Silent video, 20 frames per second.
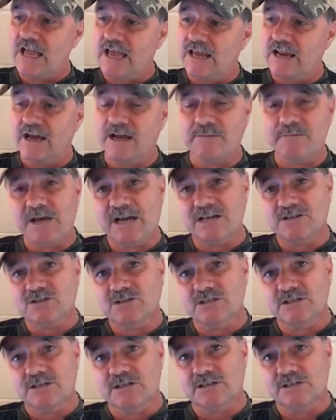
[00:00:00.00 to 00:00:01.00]
and I'm
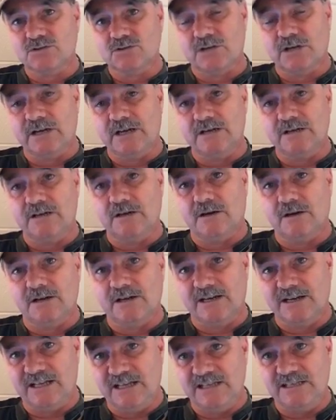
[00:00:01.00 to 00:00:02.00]
actually gonna try it
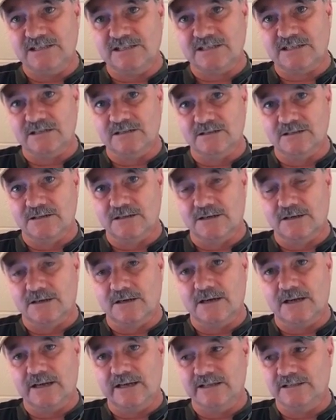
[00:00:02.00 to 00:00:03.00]
on an eight
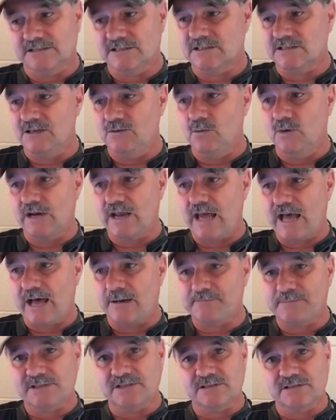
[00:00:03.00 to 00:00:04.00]
cylinder and see what
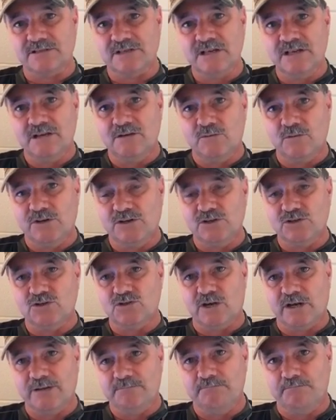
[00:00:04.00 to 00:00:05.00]
happens when you
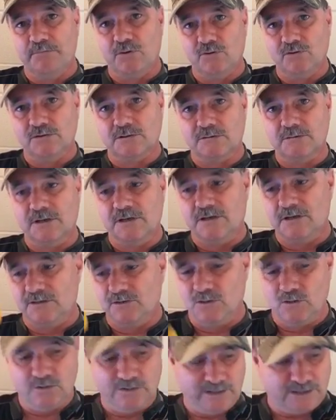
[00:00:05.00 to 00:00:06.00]
try
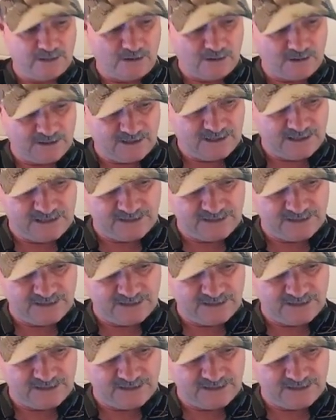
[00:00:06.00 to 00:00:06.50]
doing on an